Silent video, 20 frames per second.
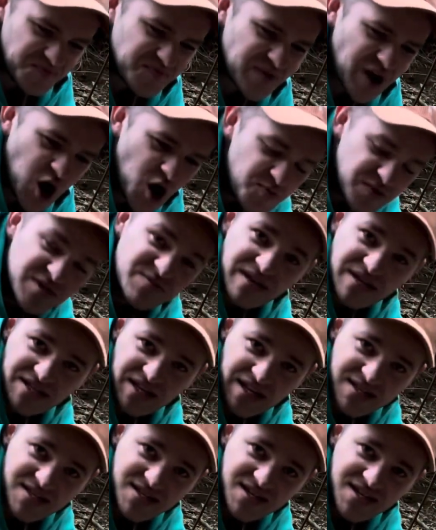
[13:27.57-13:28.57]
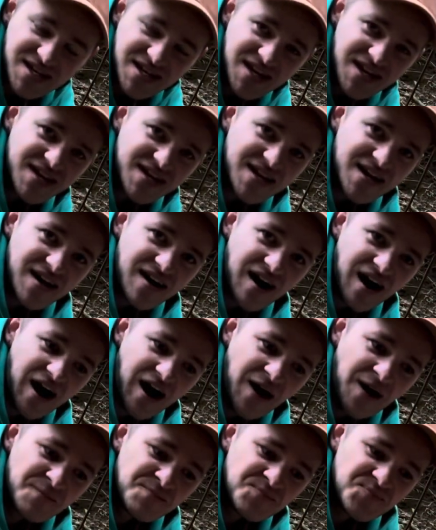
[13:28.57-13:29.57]
I hope this made sense.
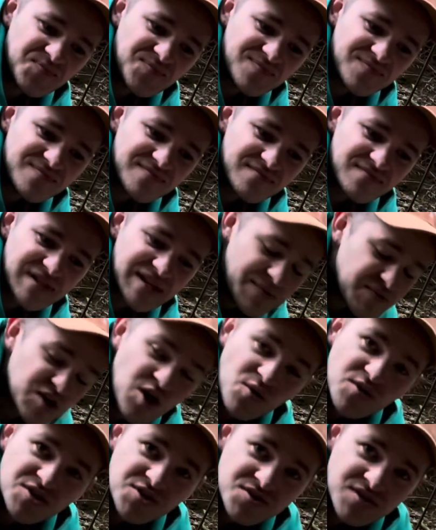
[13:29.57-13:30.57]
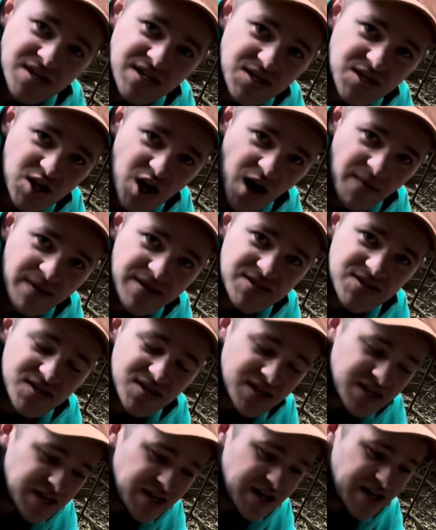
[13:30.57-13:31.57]
Let me know what you think in the comments,
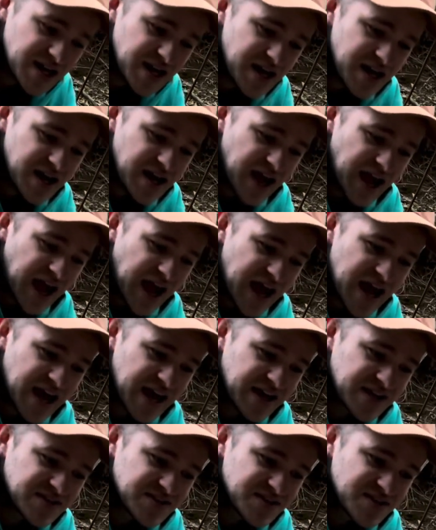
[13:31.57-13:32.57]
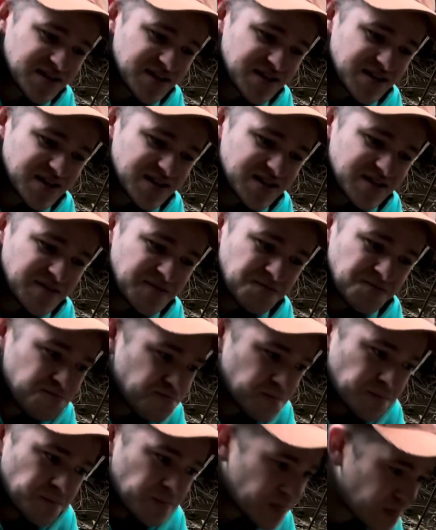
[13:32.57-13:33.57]
and
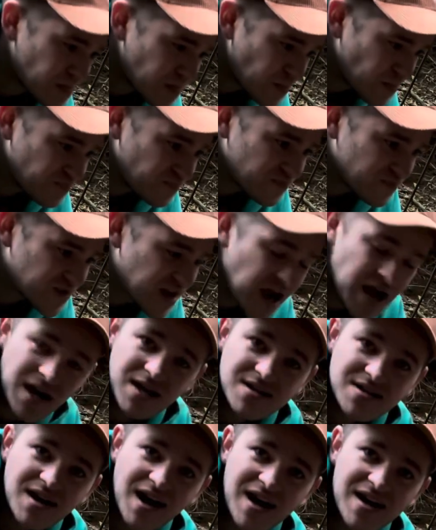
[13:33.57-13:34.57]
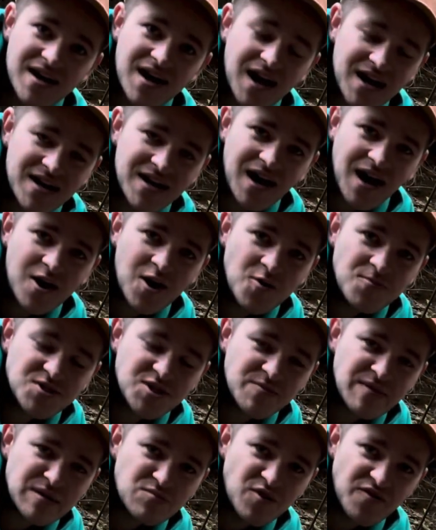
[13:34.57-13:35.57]
yeah, I hope
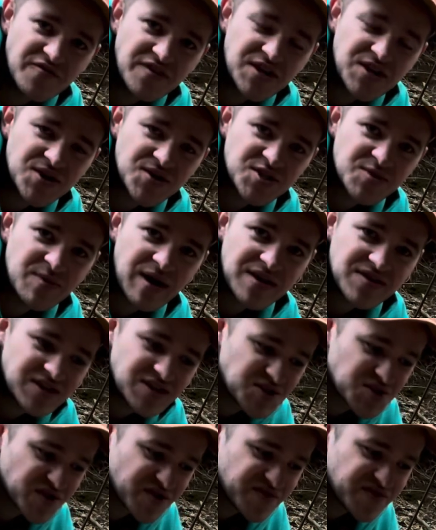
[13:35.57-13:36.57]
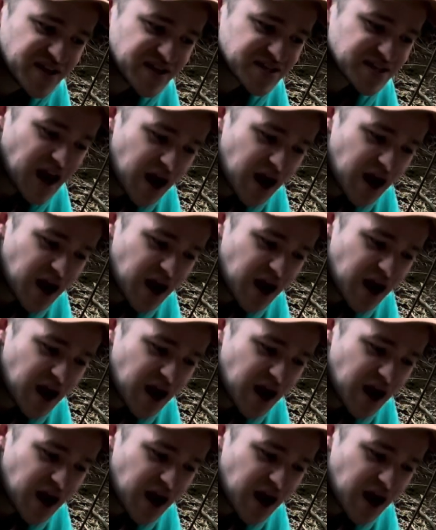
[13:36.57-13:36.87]
to make more videos about these sort of things.